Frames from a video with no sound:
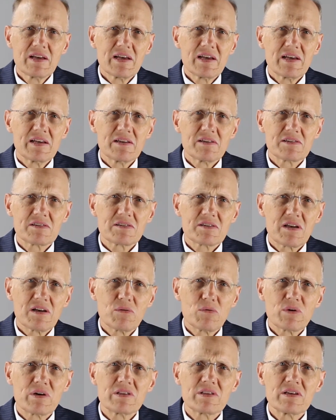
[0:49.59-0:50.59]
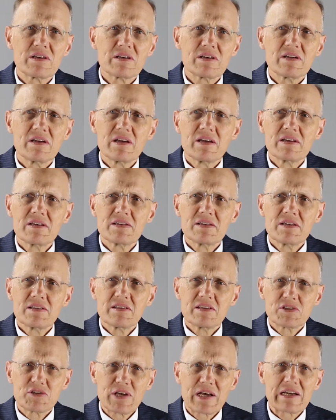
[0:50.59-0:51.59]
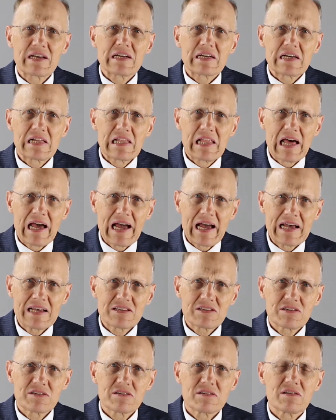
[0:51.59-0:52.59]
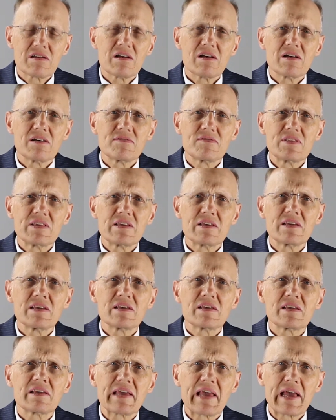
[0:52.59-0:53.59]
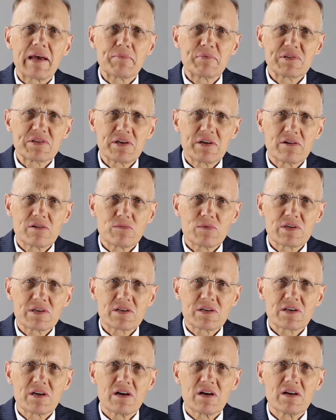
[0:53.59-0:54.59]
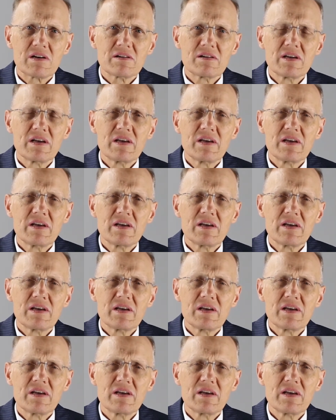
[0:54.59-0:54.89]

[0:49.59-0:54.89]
as one of the second class of the campus here in Wichita.